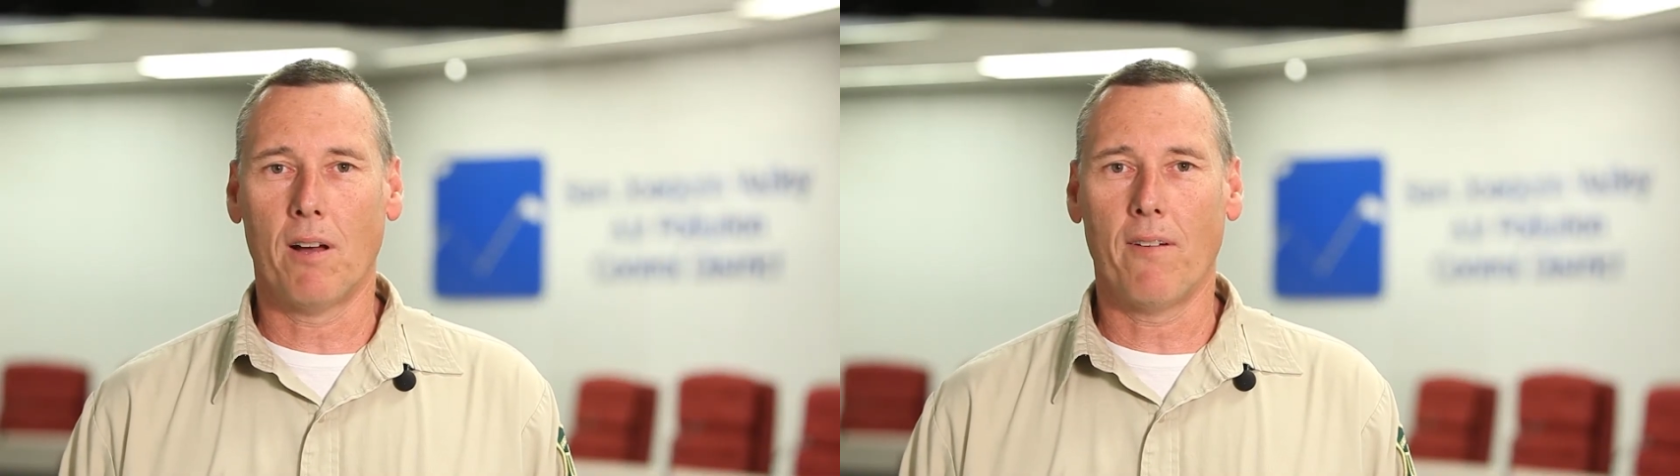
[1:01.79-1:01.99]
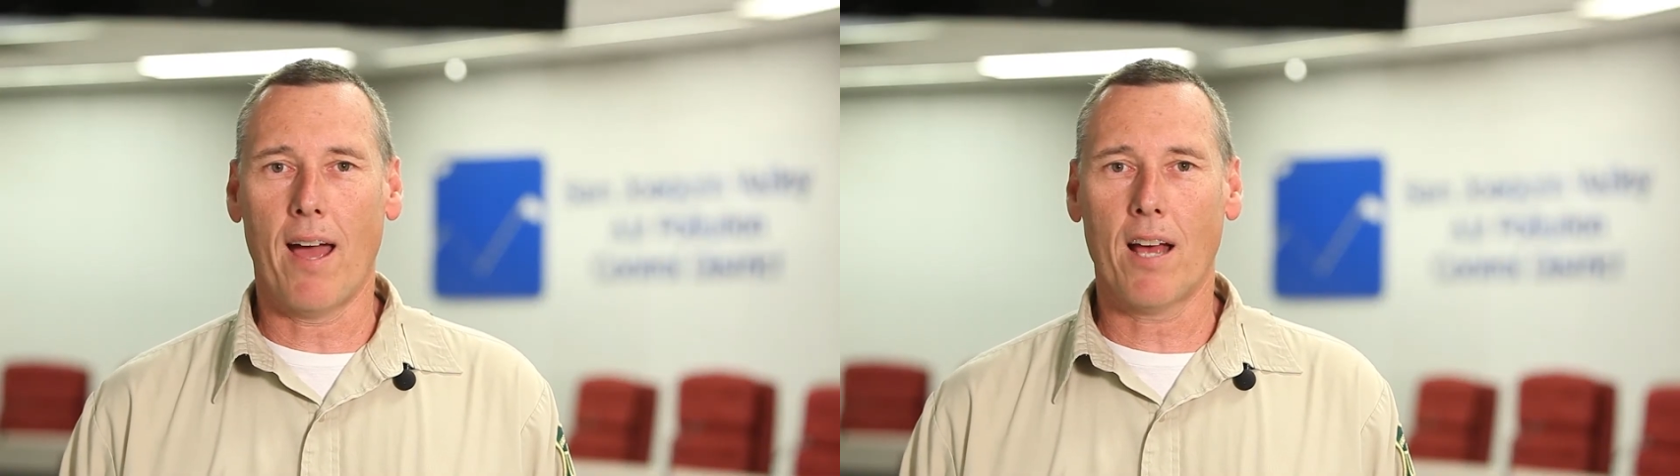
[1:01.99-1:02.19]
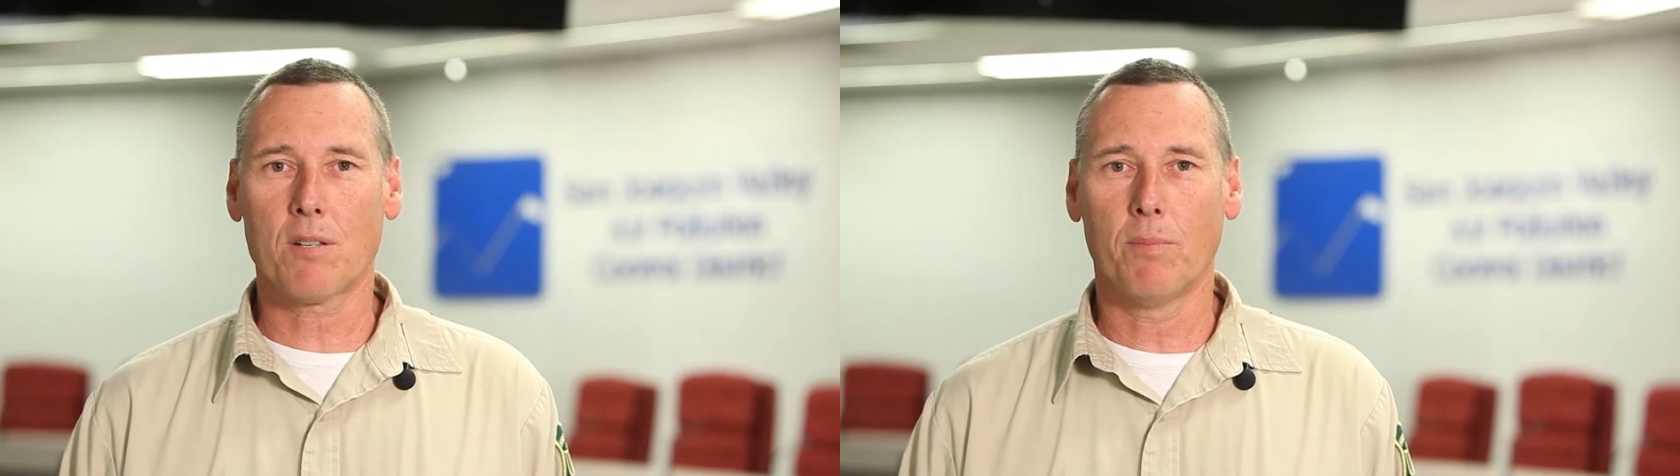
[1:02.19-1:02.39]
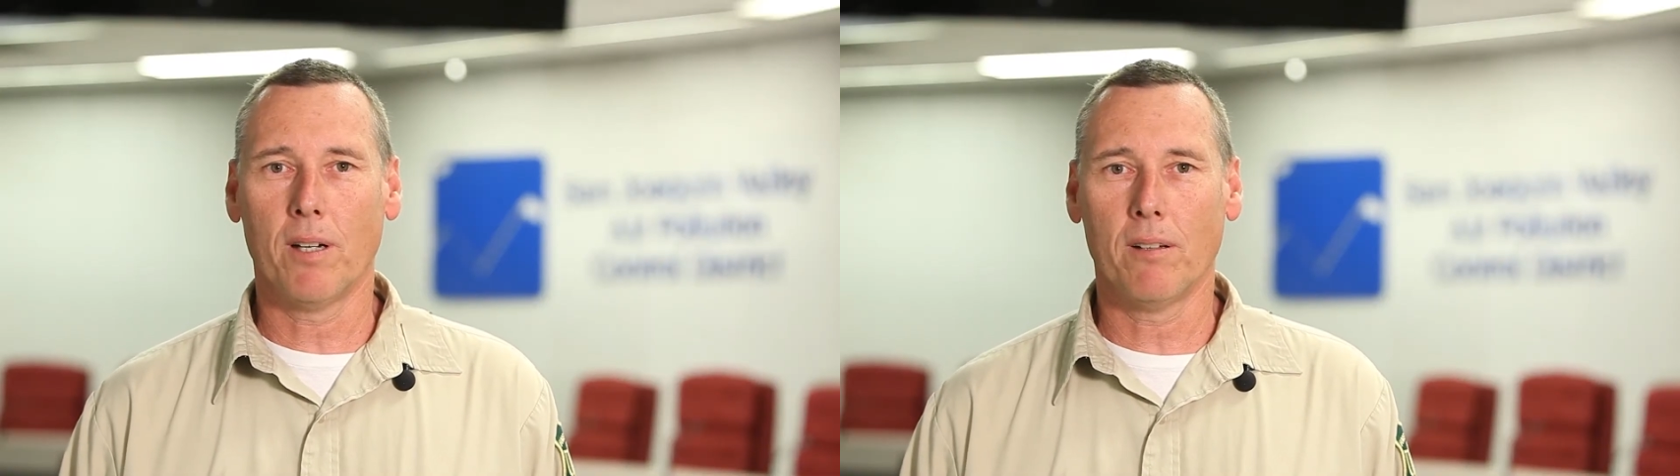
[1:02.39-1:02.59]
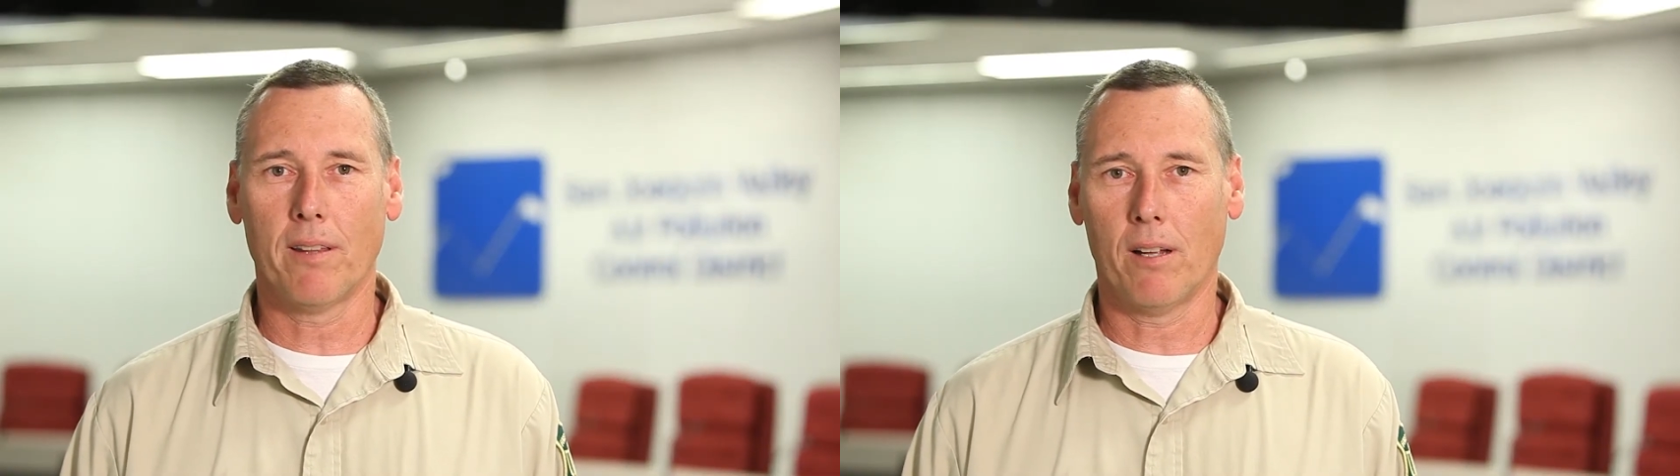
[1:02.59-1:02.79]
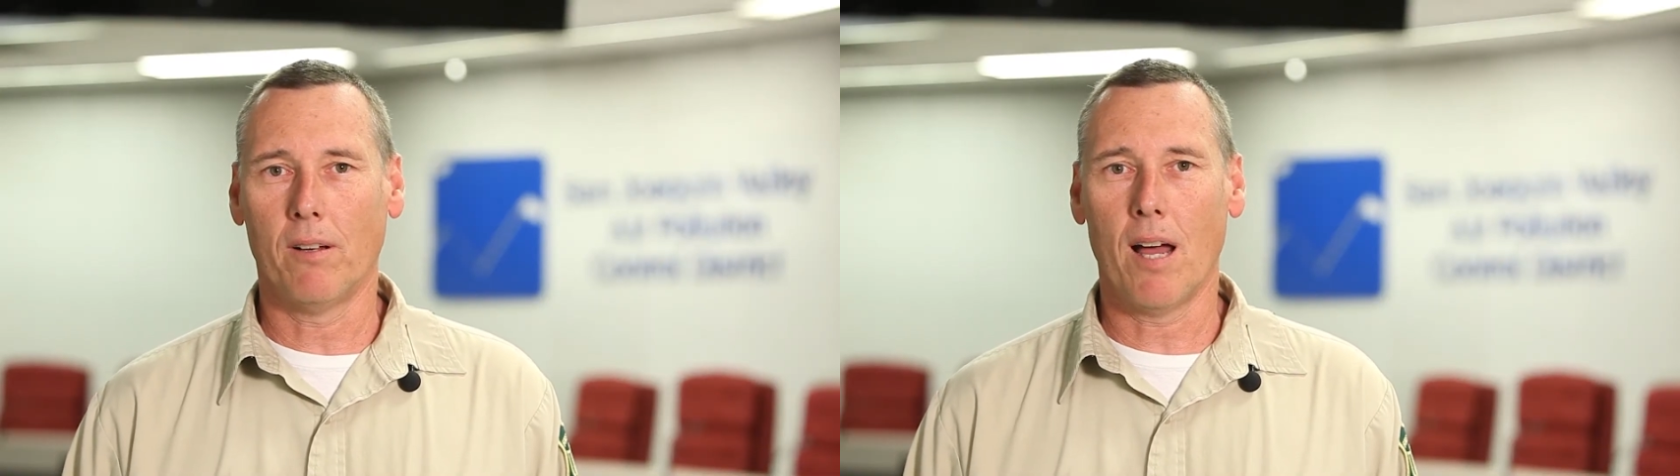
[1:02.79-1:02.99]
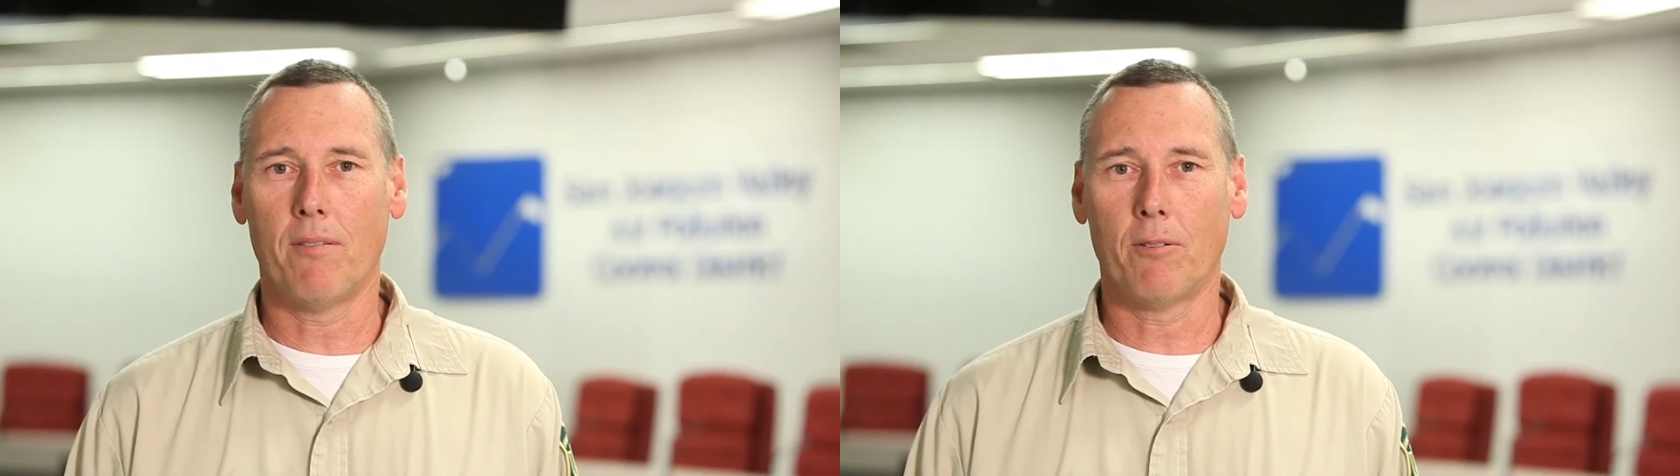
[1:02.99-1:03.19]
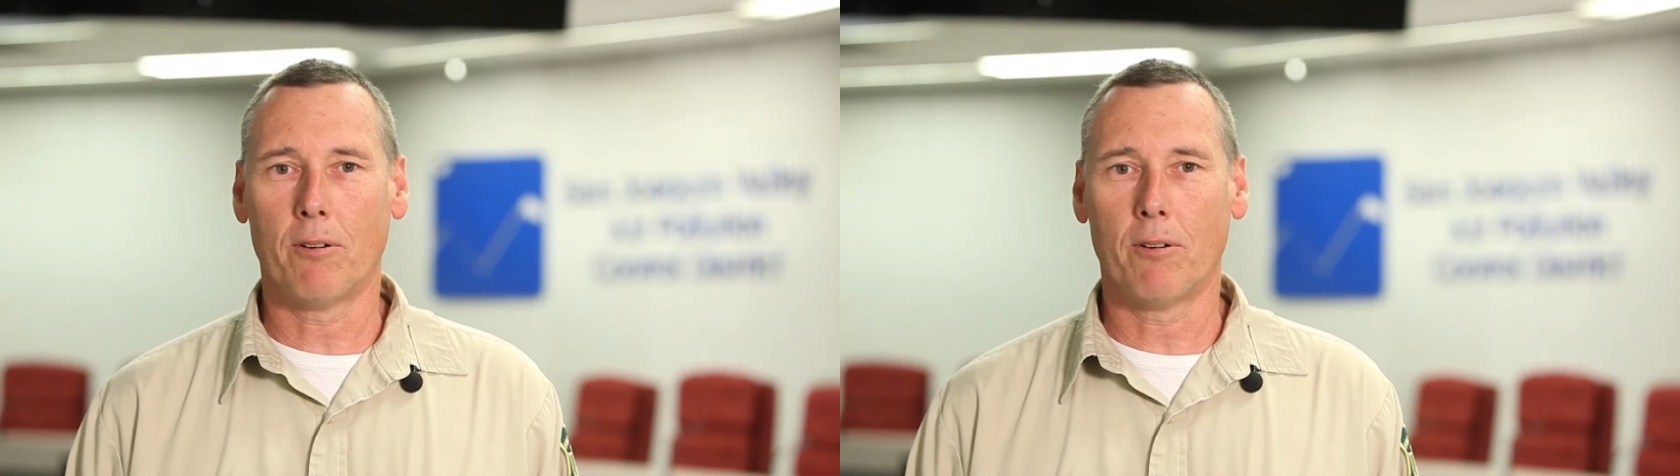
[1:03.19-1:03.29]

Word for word: have asthma, they'll have a